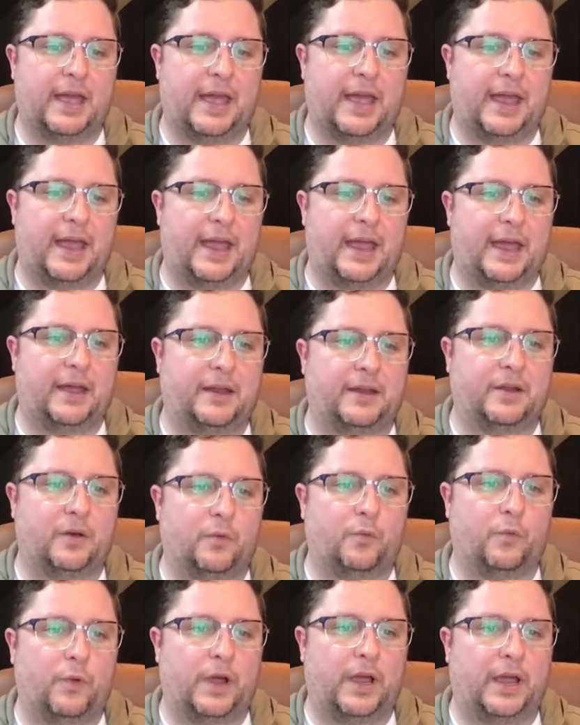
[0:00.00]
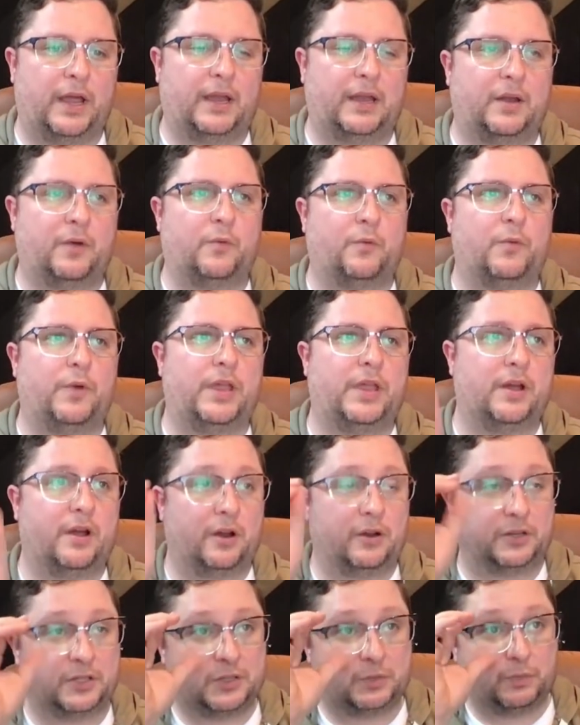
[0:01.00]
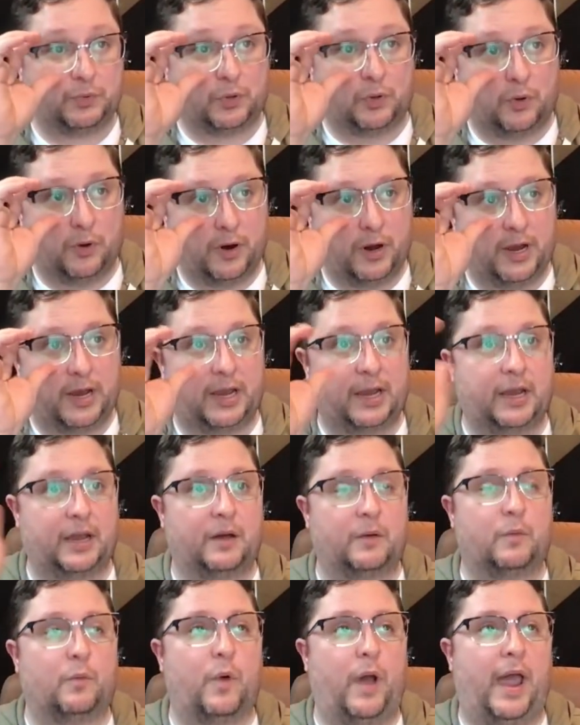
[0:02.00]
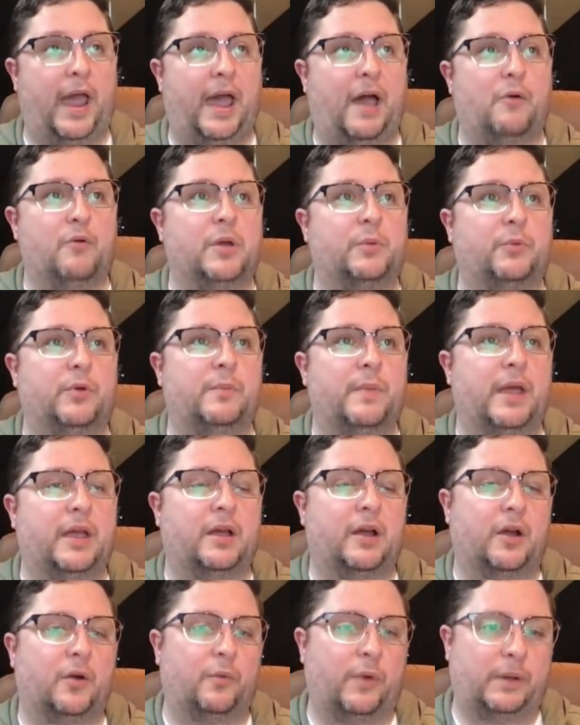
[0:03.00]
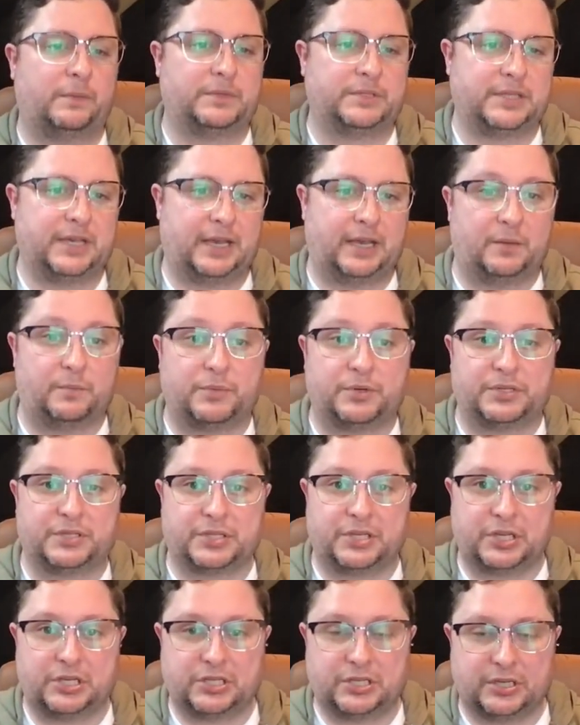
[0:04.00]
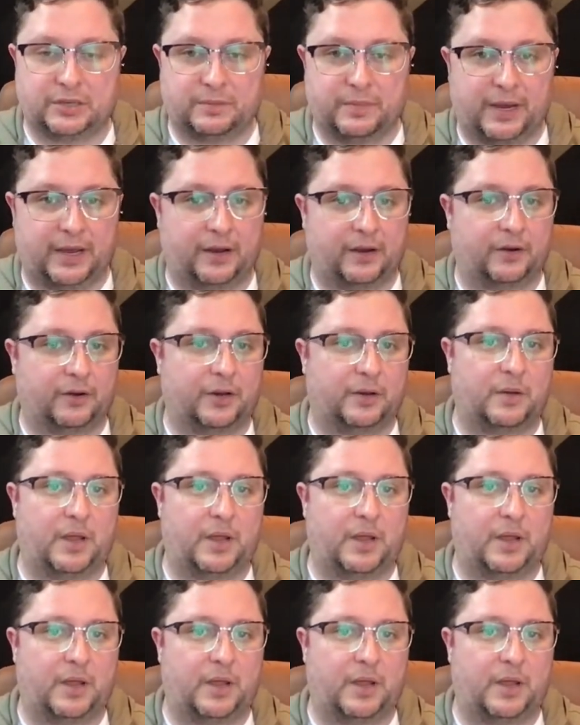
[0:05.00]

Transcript: And when we are exploring how can we make our website position better and,